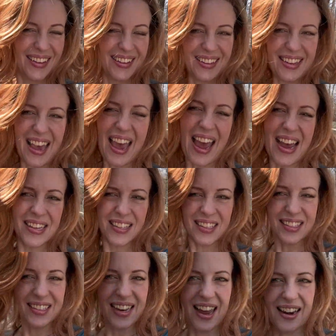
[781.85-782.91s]
Yes,
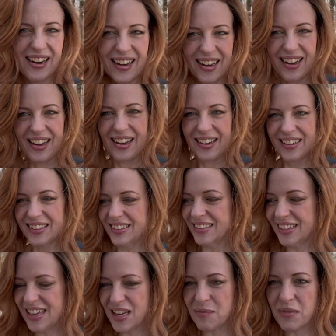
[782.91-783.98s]
Estetica.
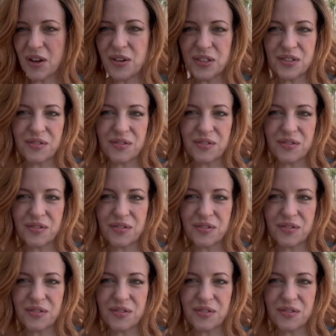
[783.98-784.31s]
Keep those